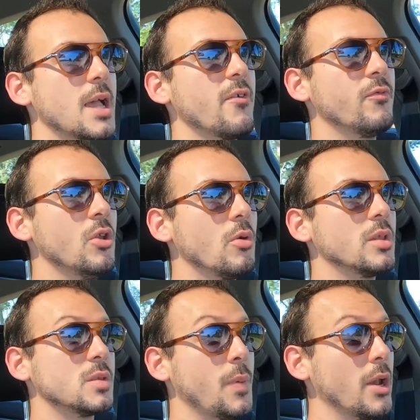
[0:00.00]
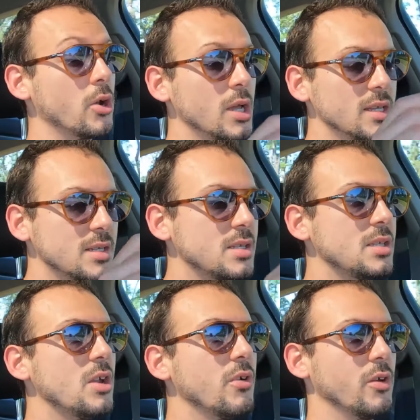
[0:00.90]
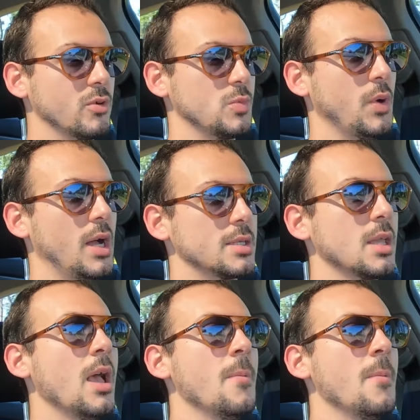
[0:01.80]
I've noticed better steering response.